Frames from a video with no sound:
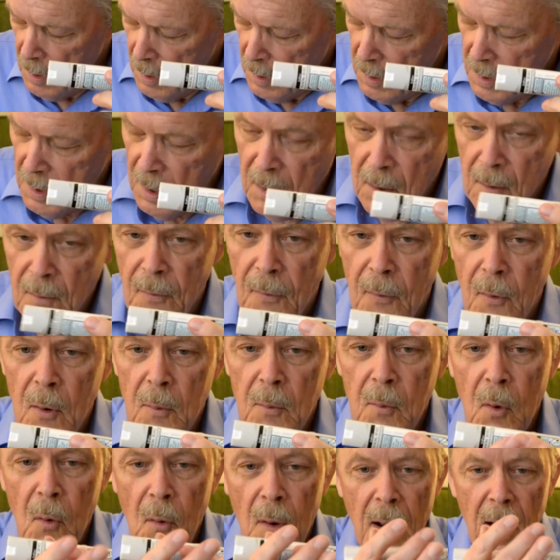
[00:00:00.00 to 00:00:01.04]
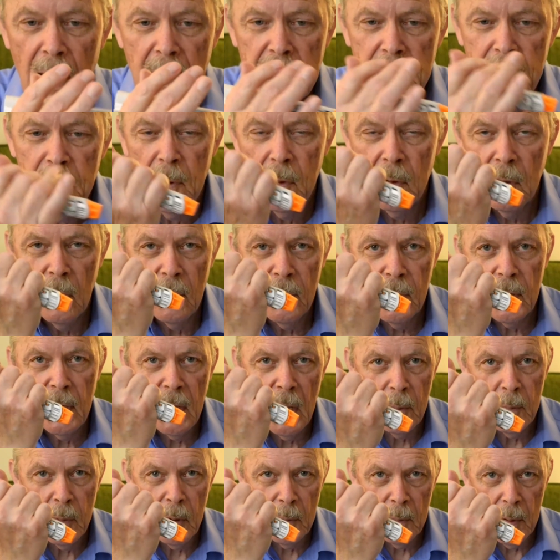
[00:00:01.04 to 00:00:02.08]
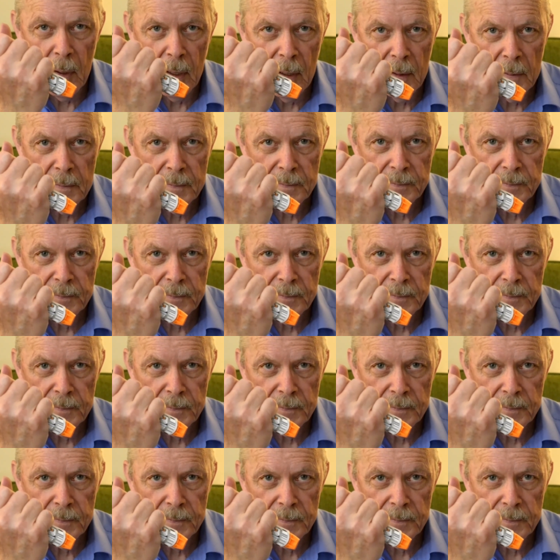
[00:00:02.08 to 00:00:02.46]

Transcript: take a firm grasp of the EpiPen,